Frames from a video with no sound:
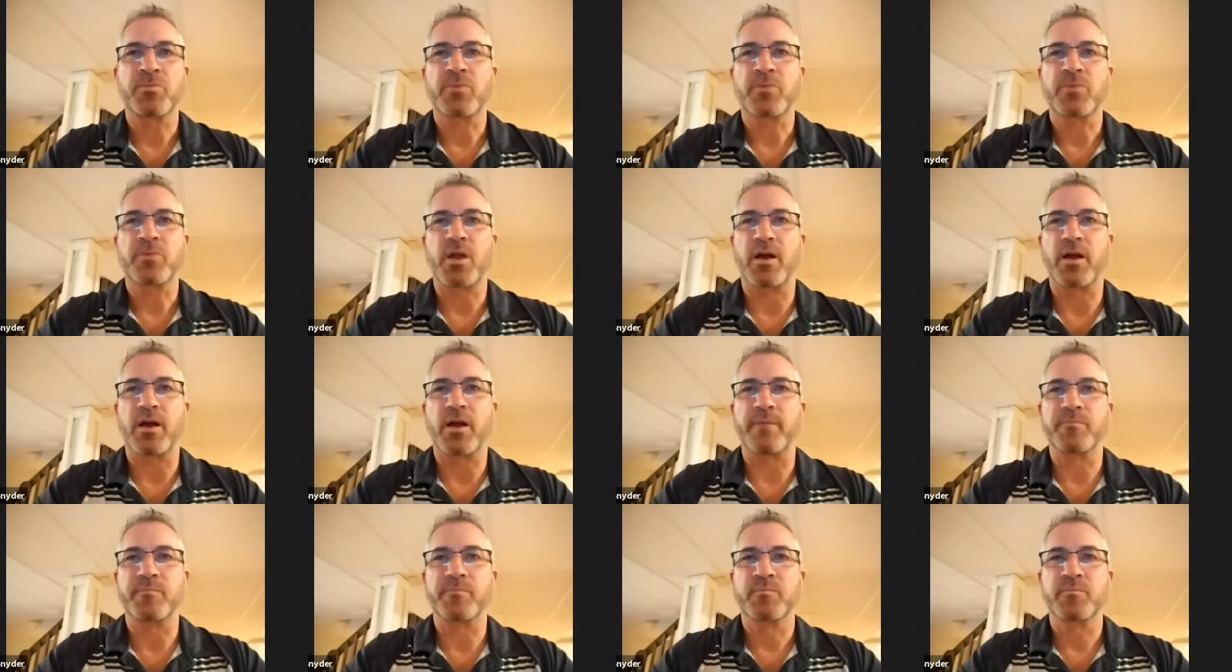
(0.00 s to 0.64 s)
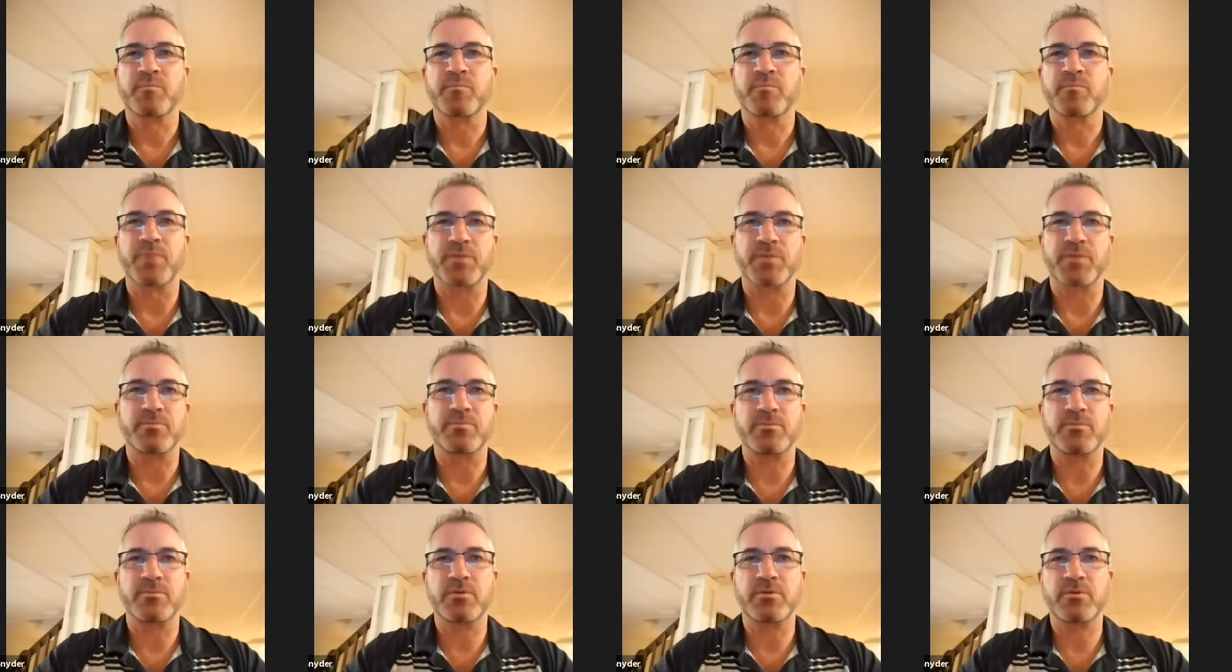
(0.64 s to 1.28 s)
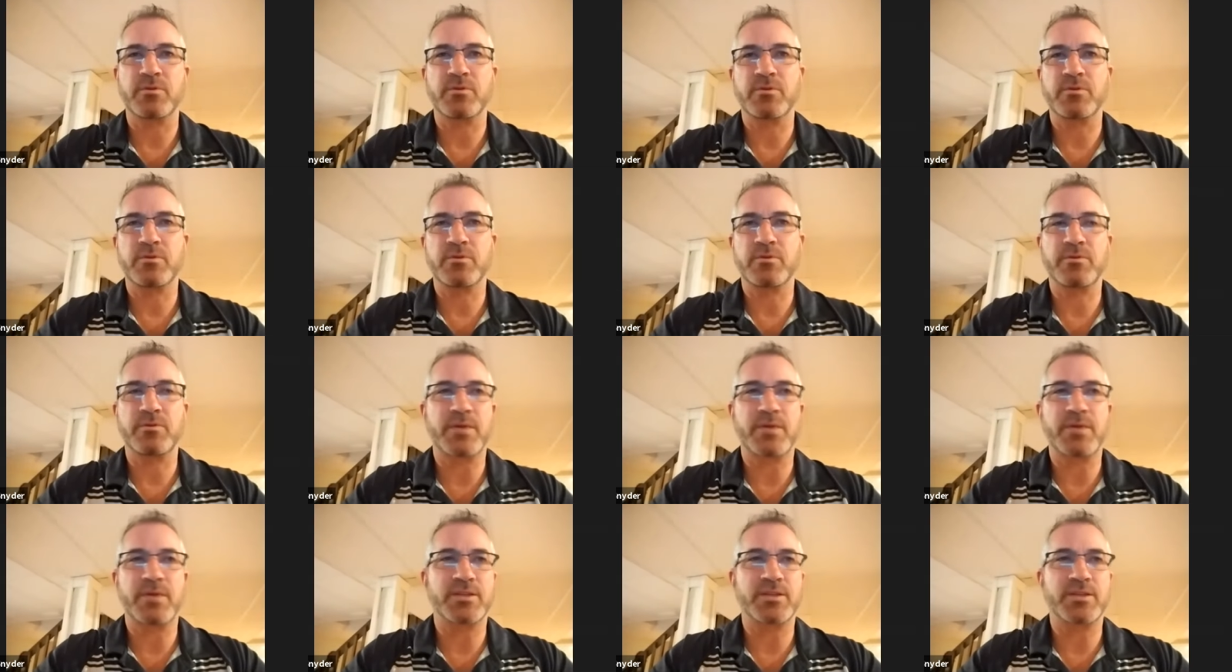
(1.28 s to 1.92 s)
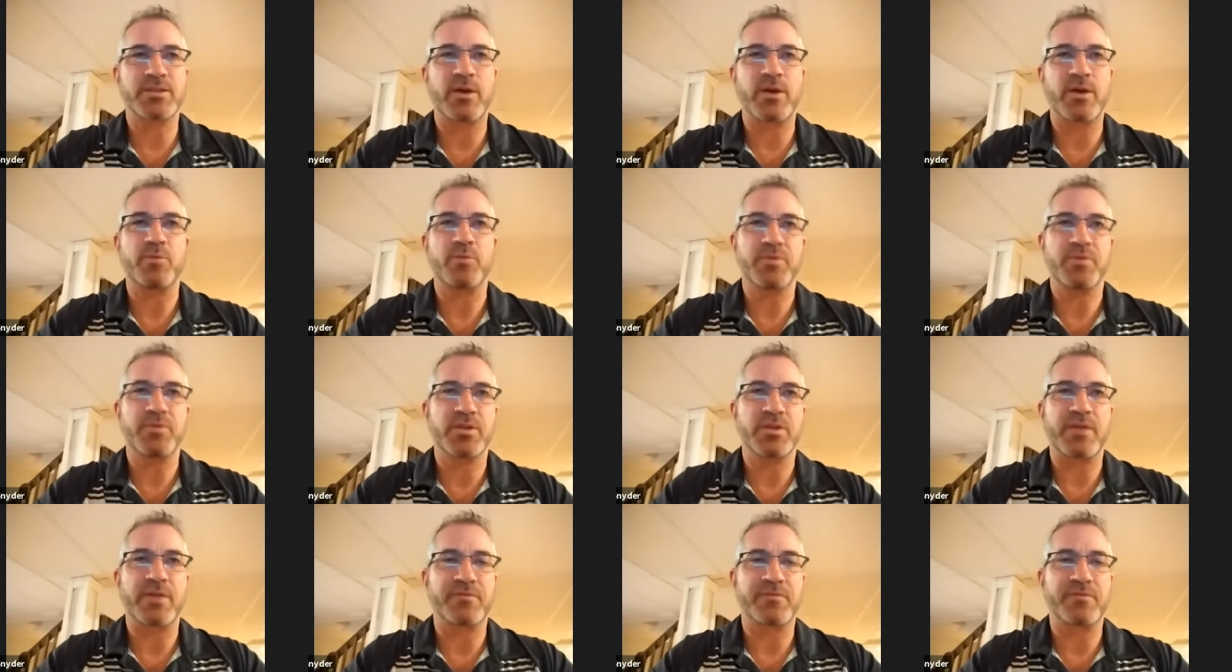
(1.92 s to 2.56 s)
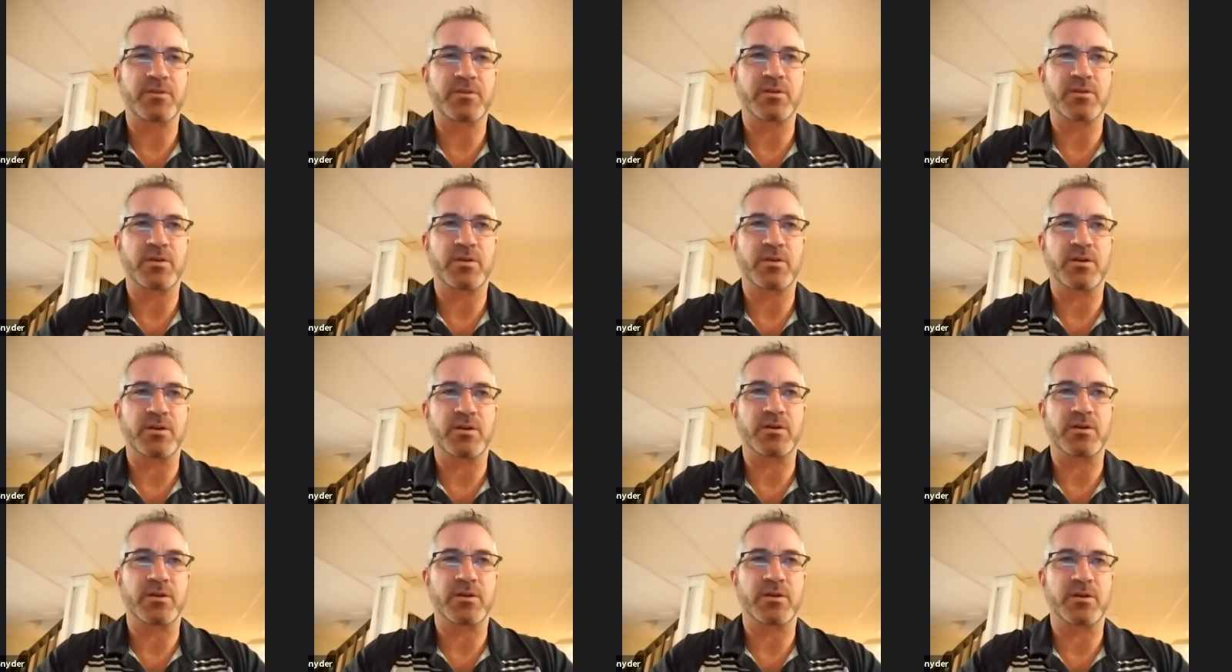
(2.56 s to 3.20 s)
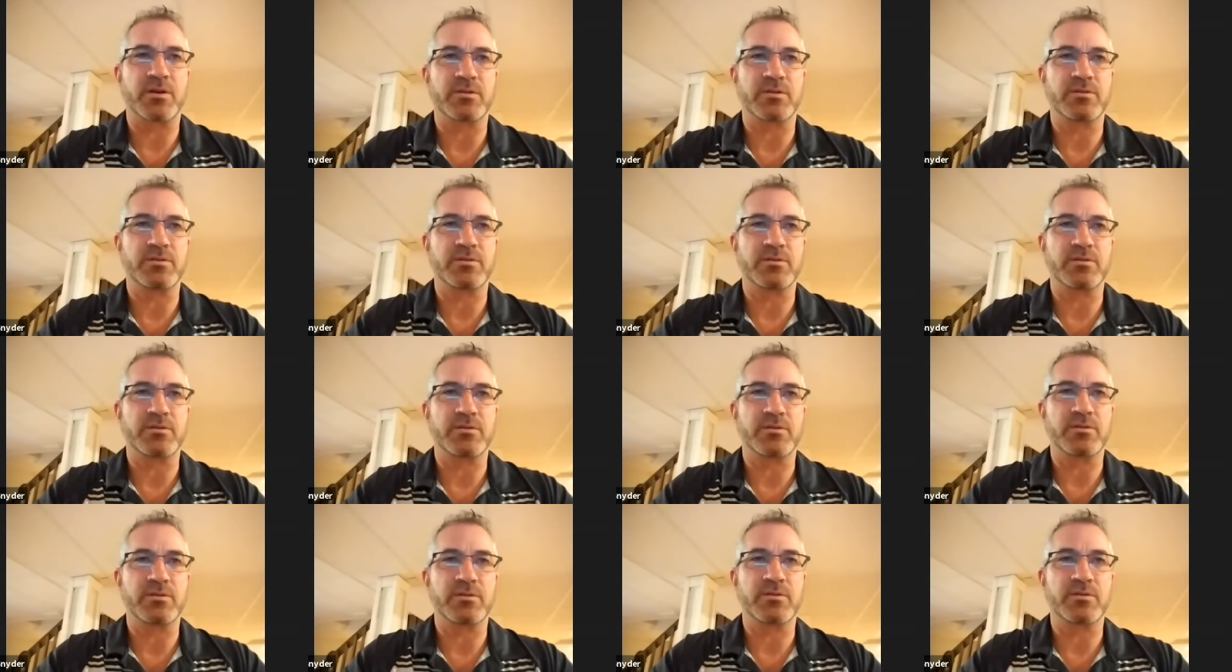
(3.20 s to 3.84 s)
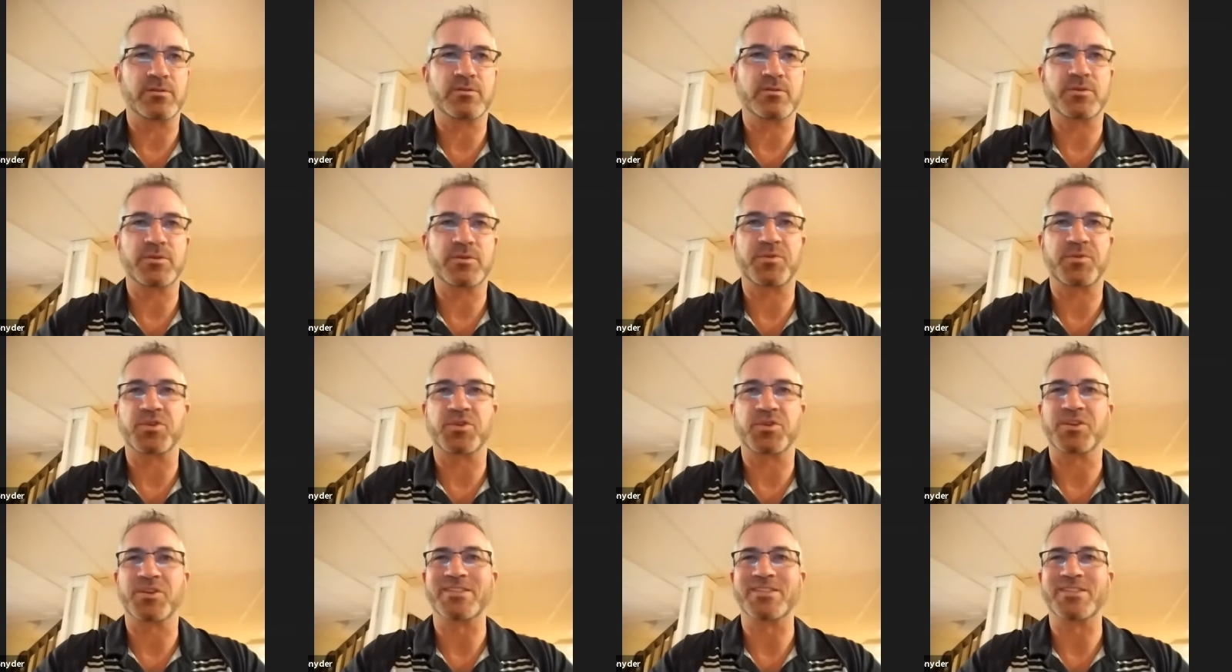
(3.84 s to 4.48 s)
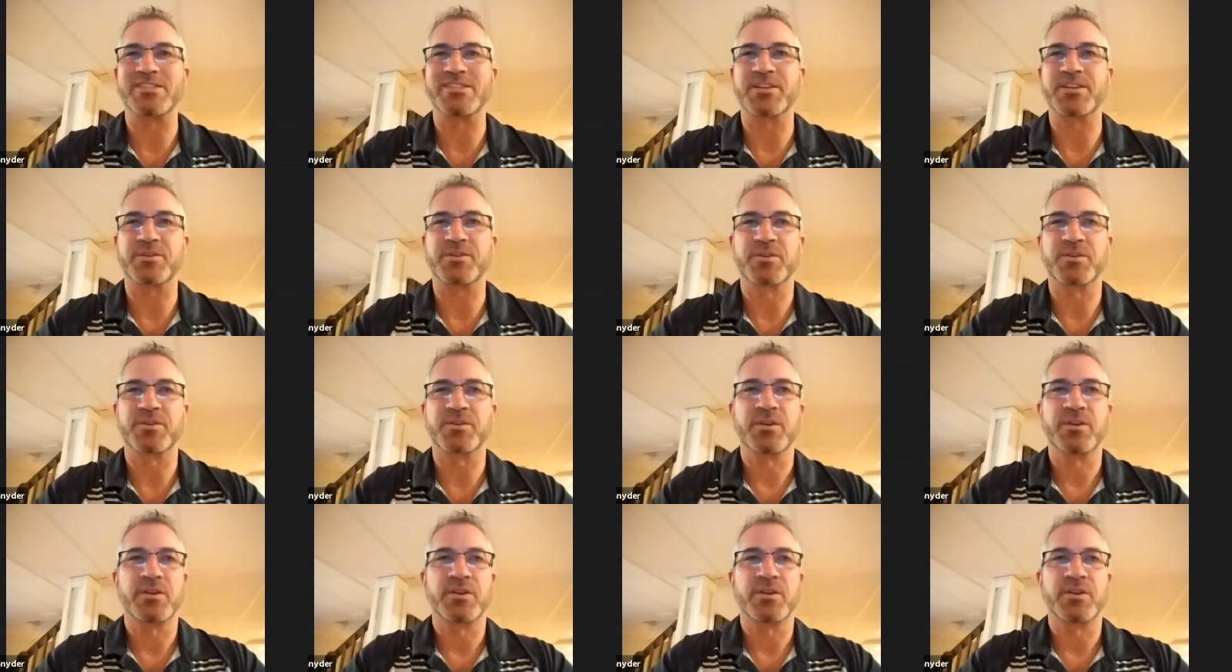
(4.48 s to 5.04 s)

Um, but eh, that that would be definitely something to consider.